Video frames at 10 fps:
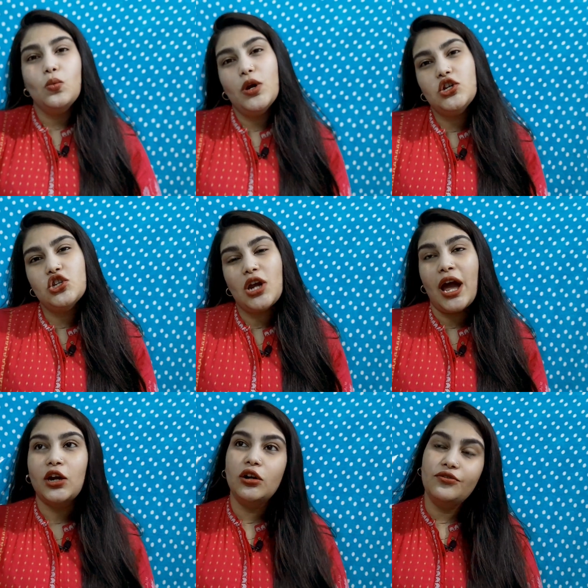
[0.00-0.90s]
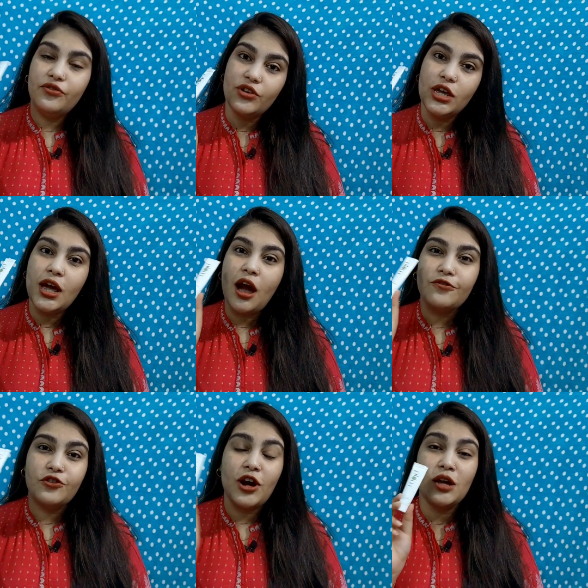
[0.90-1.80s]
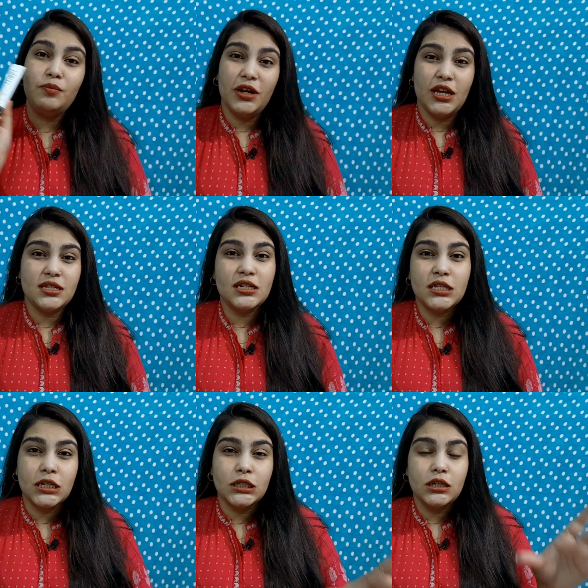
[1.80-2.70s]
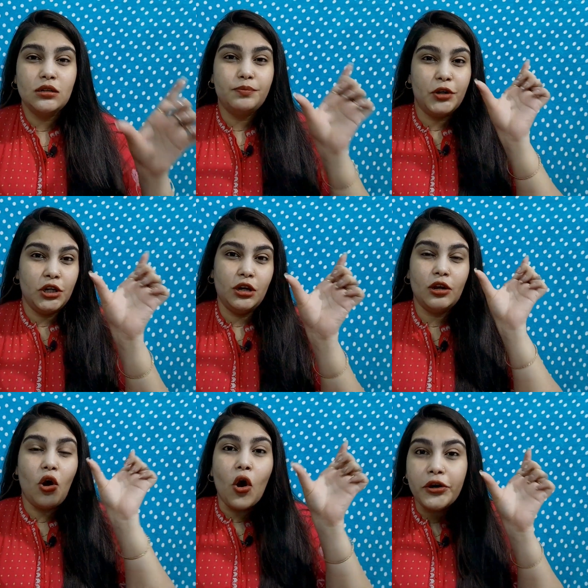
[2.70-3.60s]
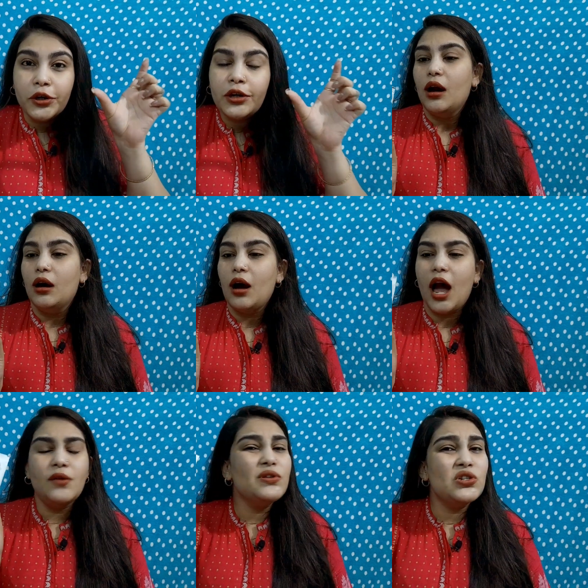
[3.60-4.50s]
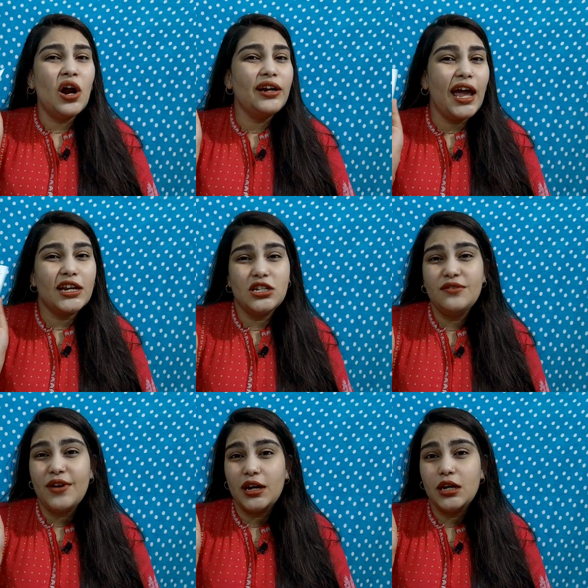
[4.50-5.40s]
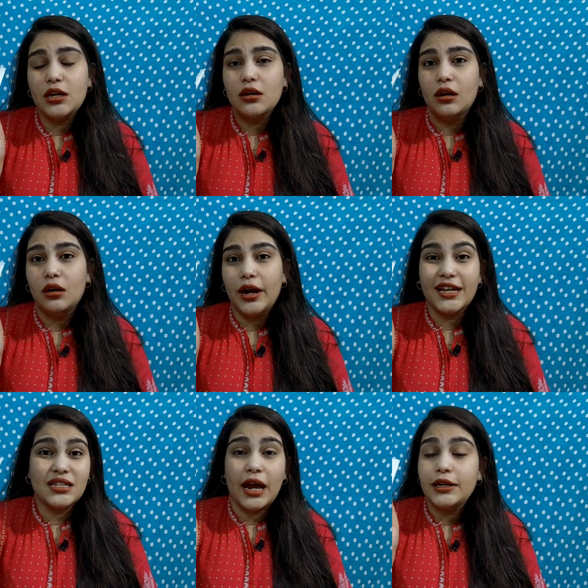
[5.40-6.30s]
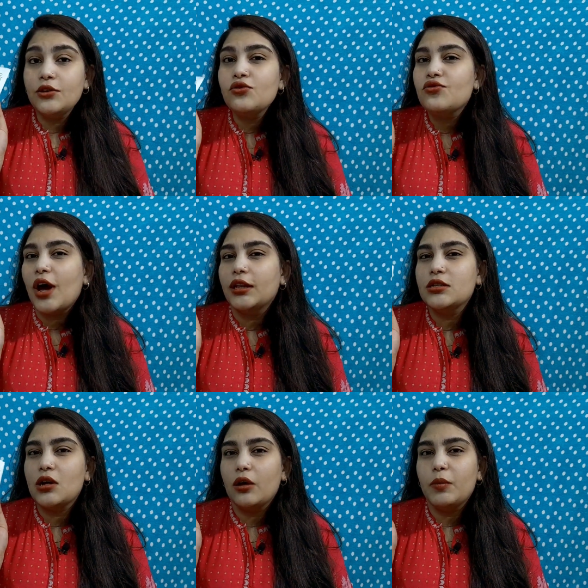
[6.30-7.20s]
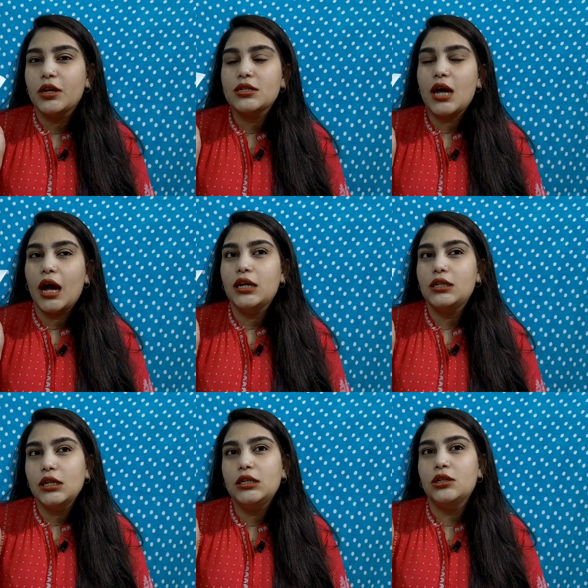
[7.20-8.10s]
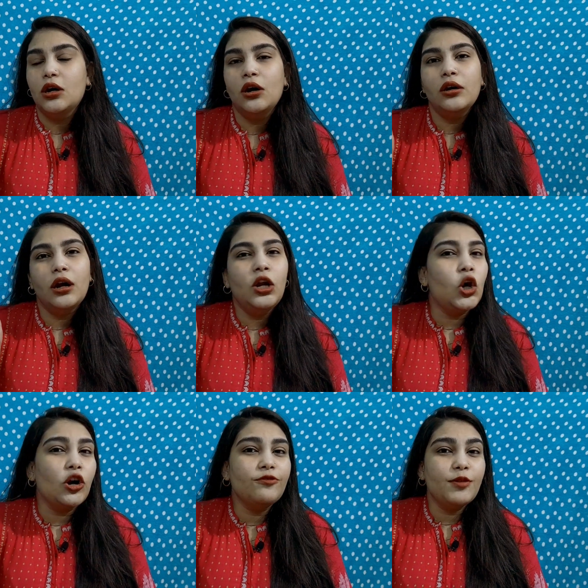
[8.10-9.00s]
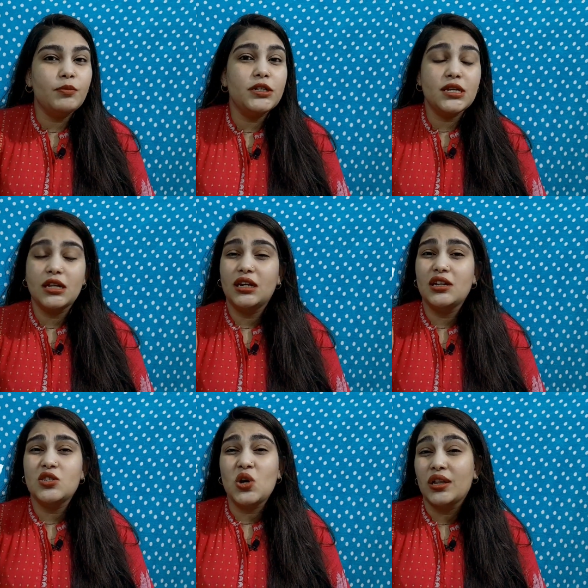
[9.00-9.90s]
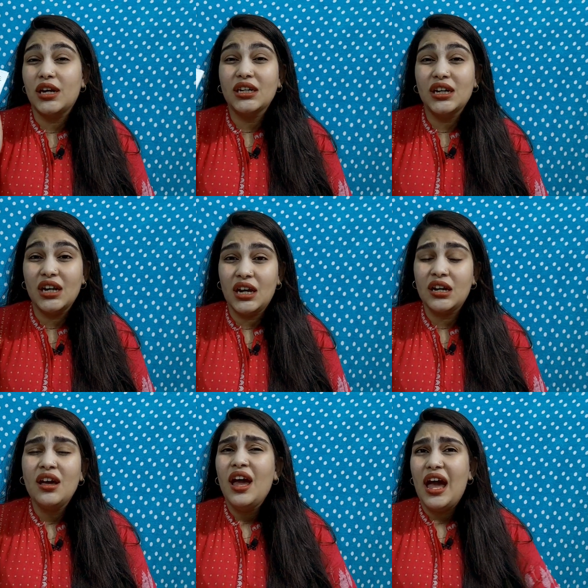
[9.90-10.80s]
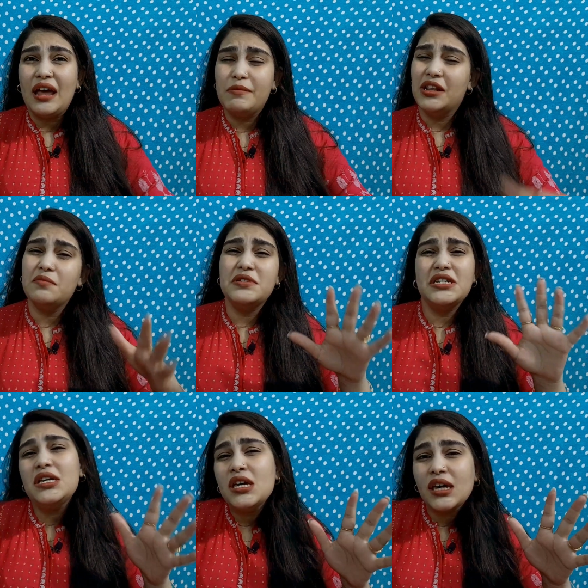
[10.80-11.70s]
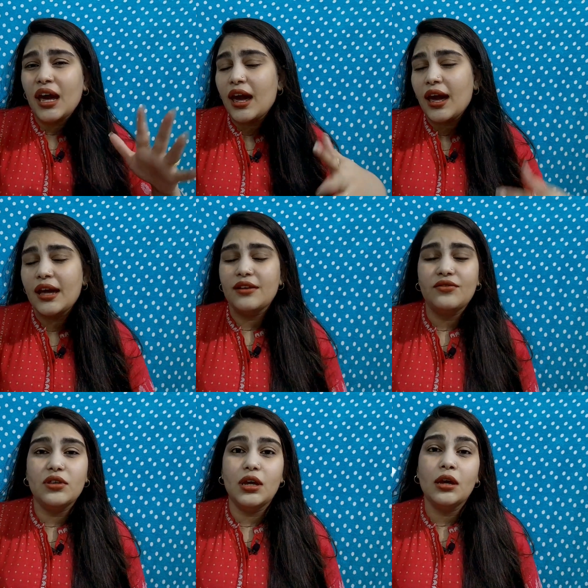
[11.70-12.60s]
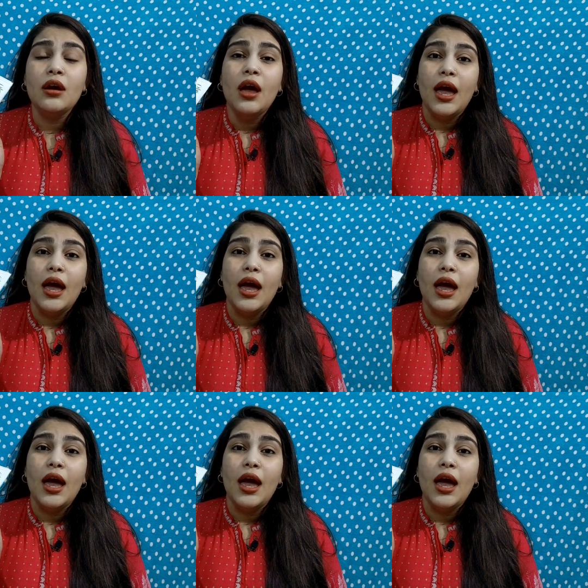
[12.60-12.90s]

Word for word: which I got free after I placed a certain particular order. Uh, I was not actually very uh, excited to try this out because I did hear a lot of people saying that it's not that great and matlab theek hai and everything